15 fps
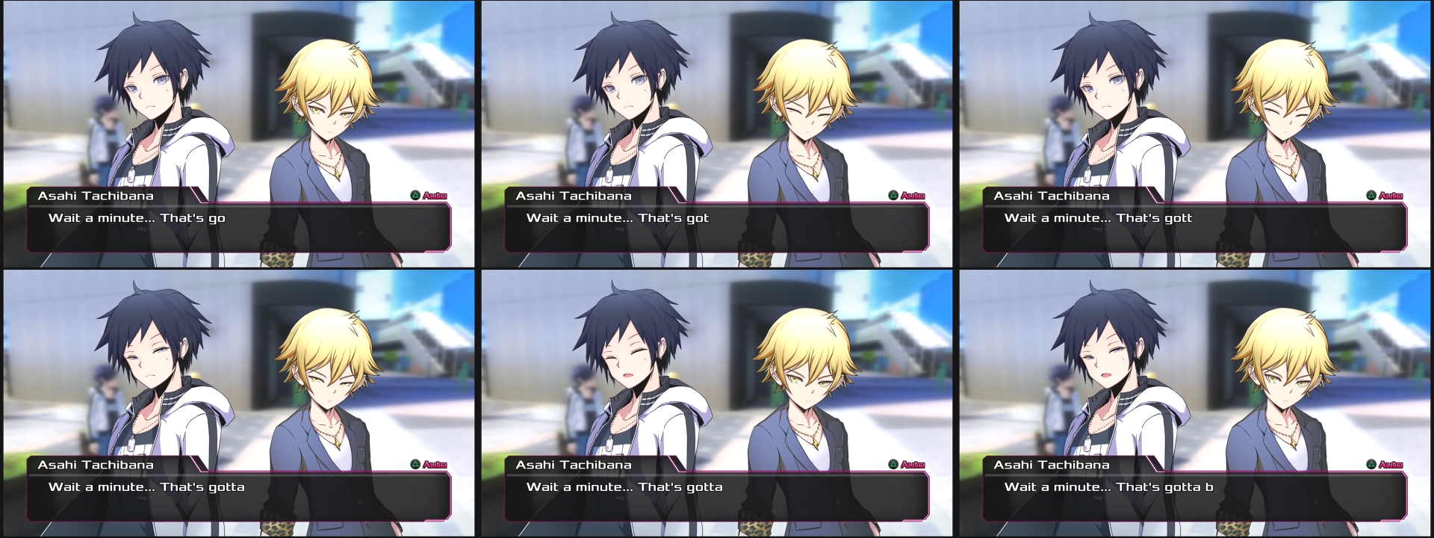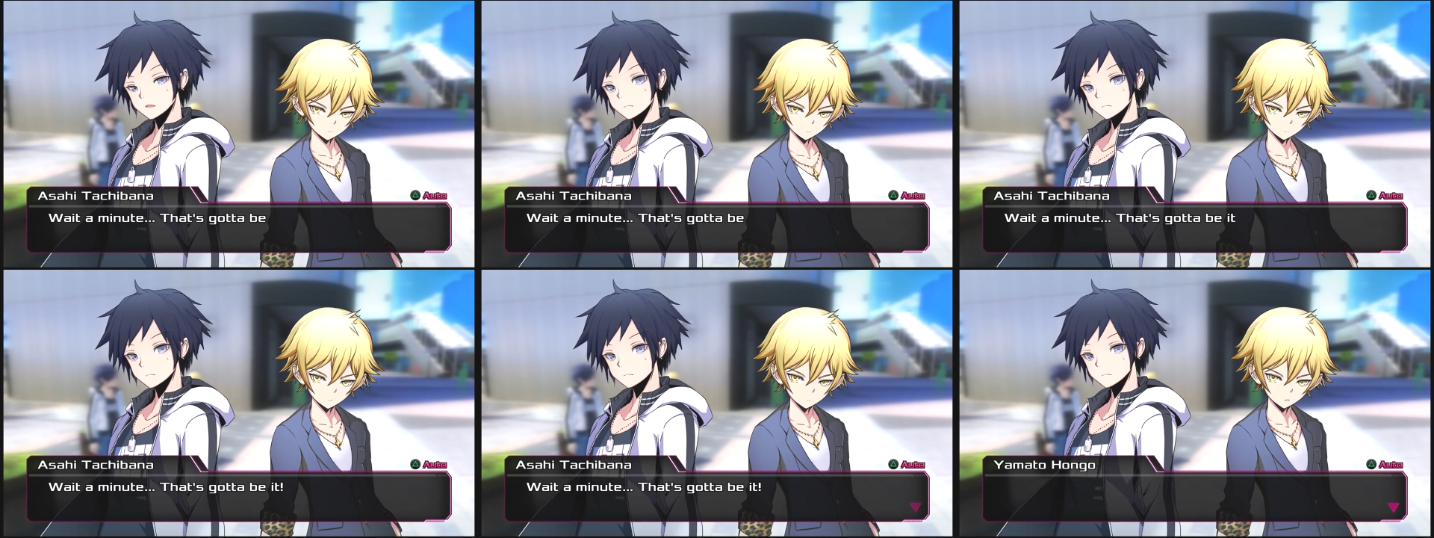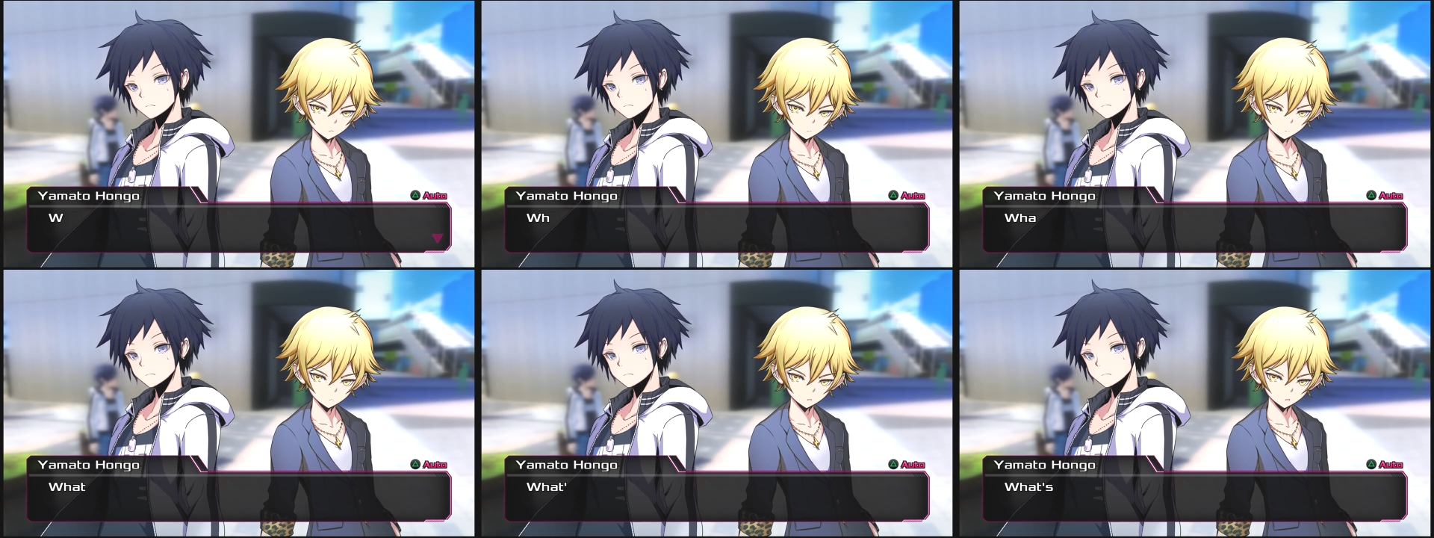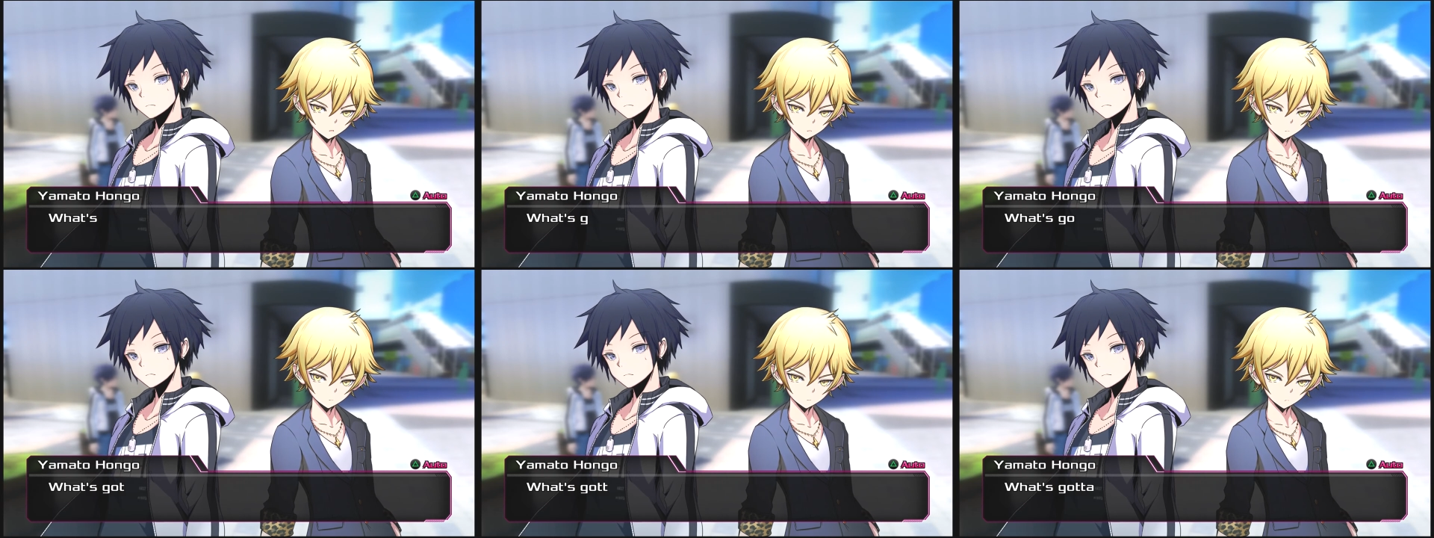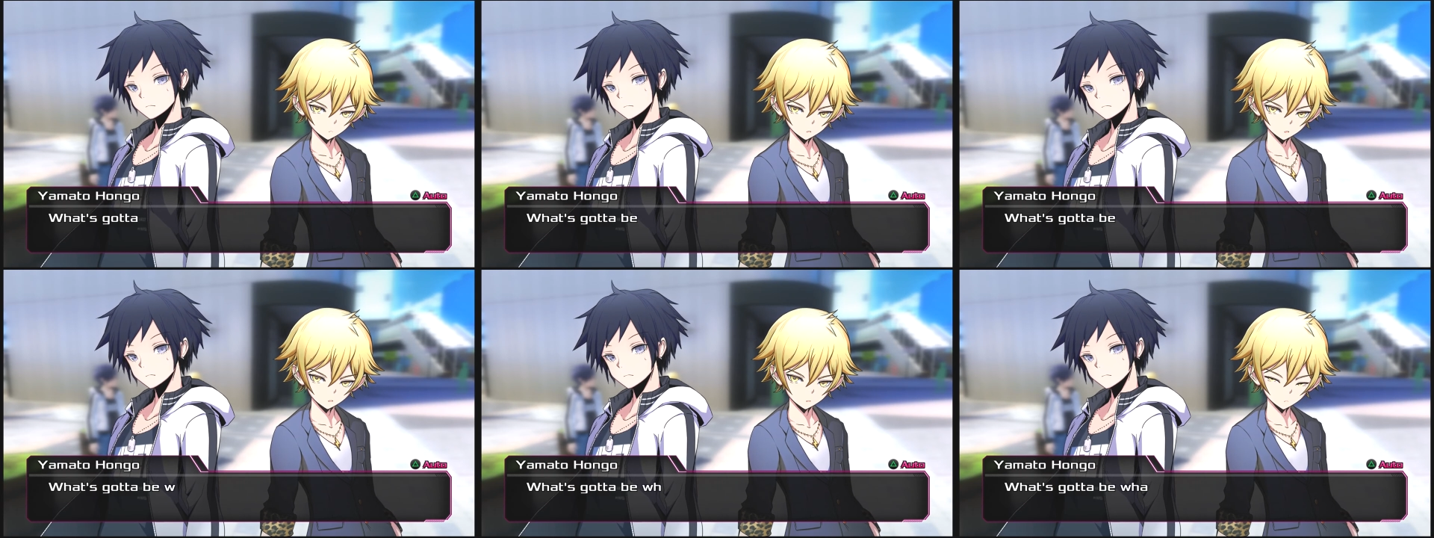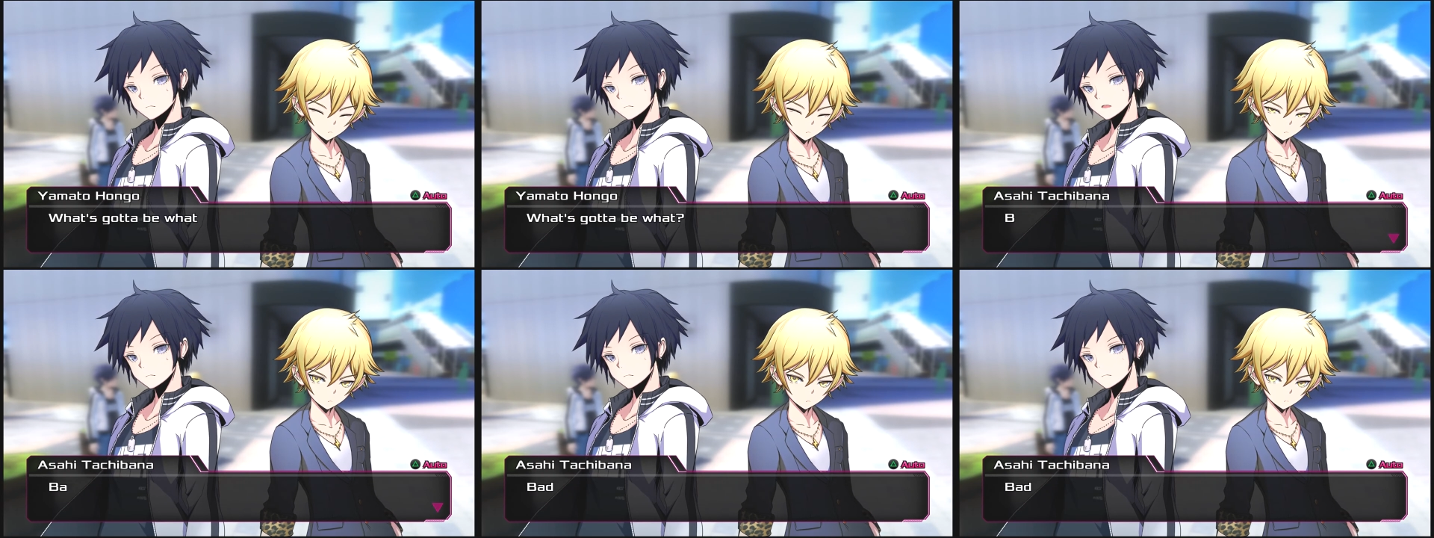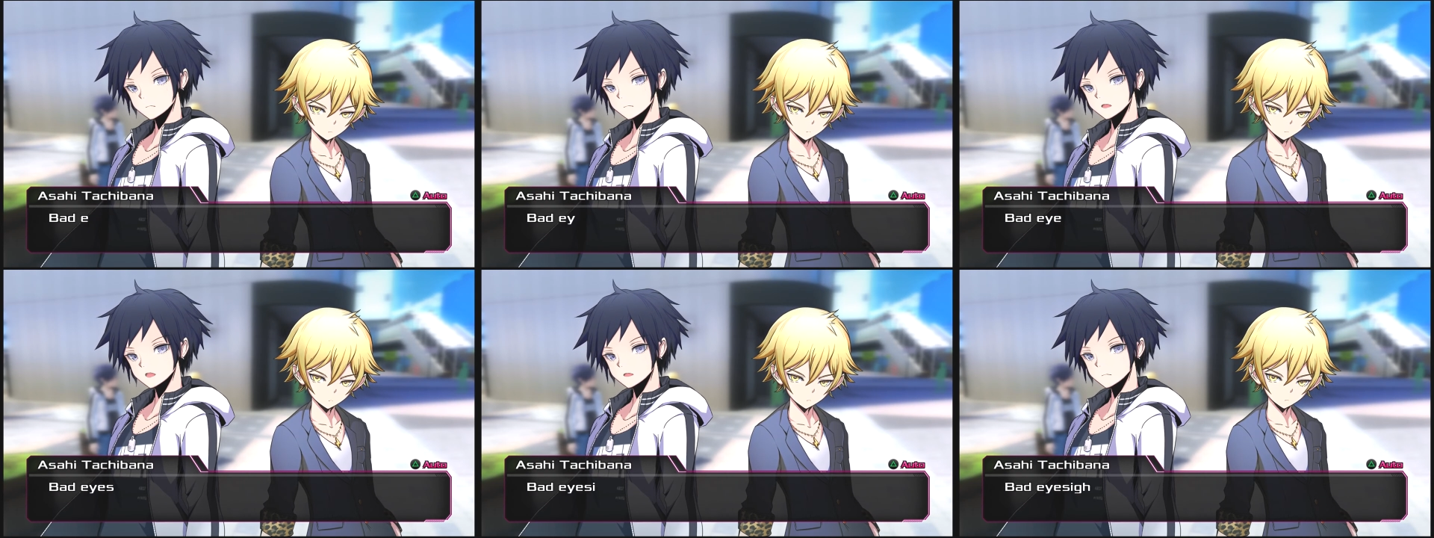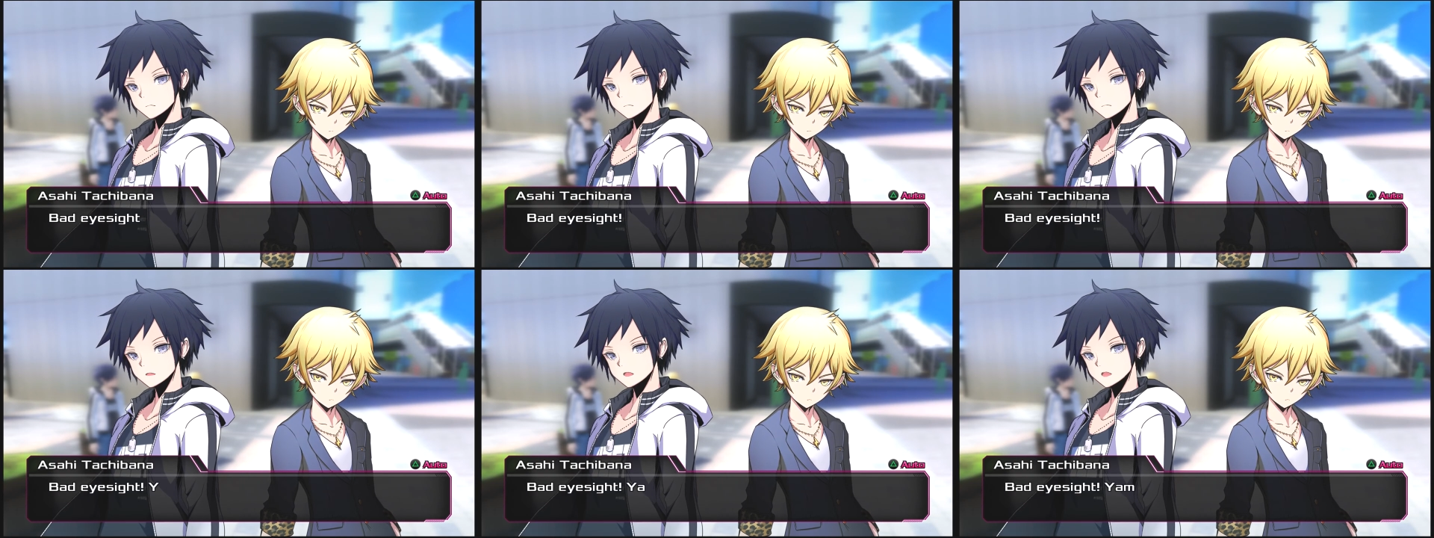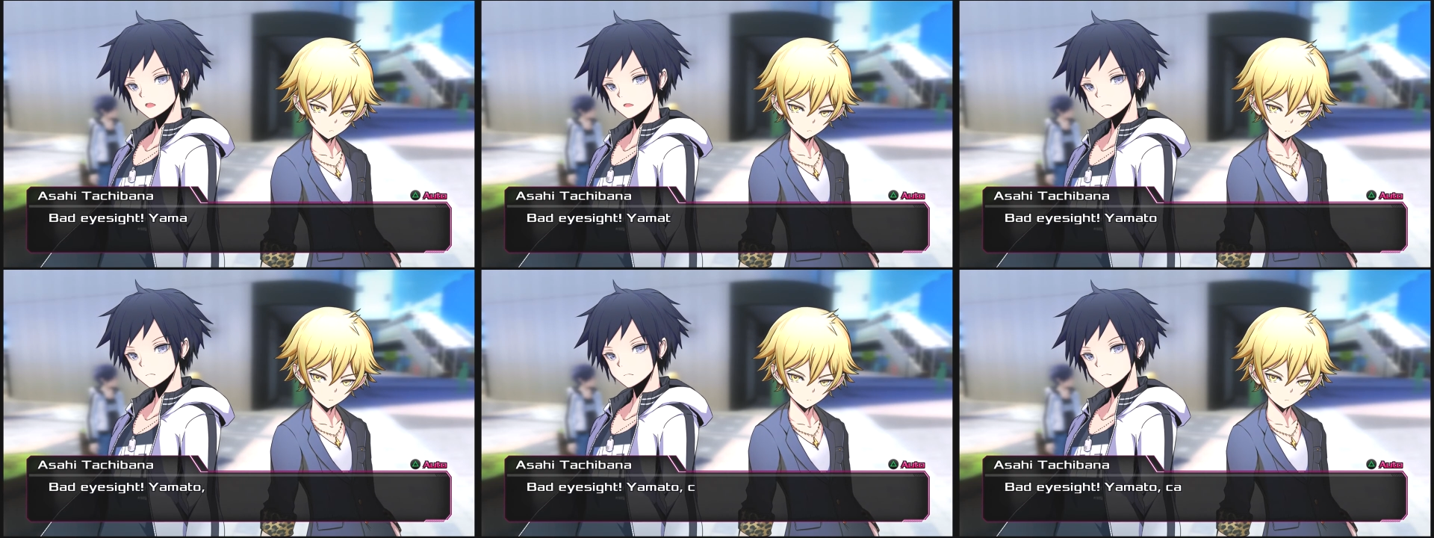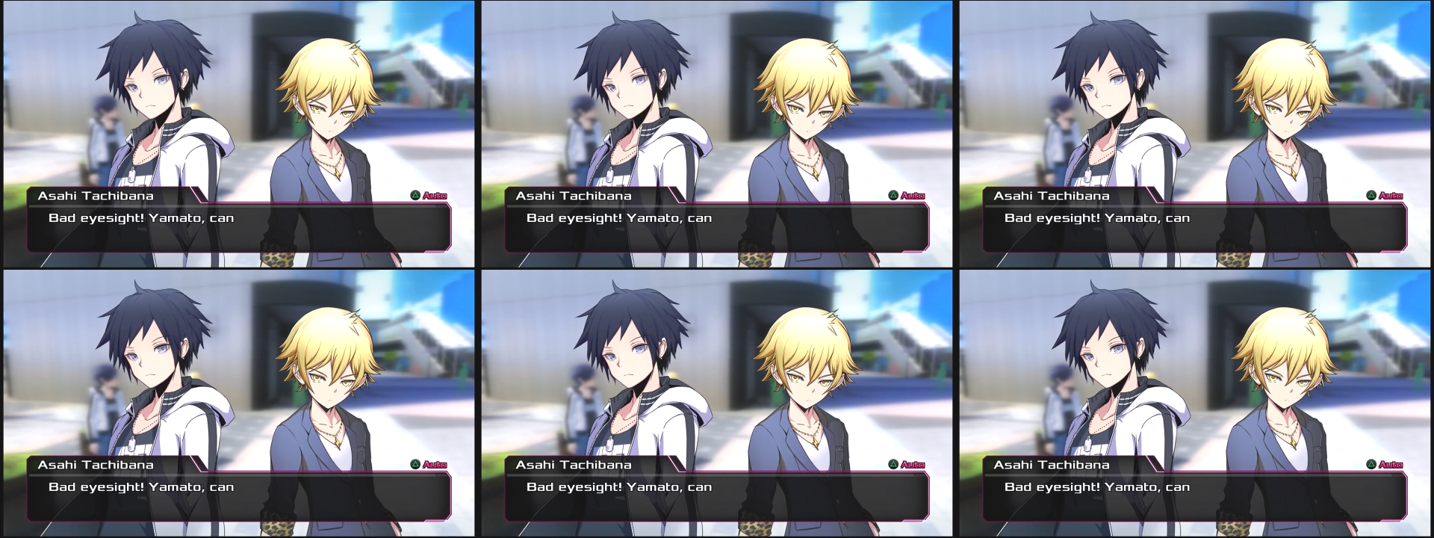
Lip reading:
Nobody's mouth can be seen.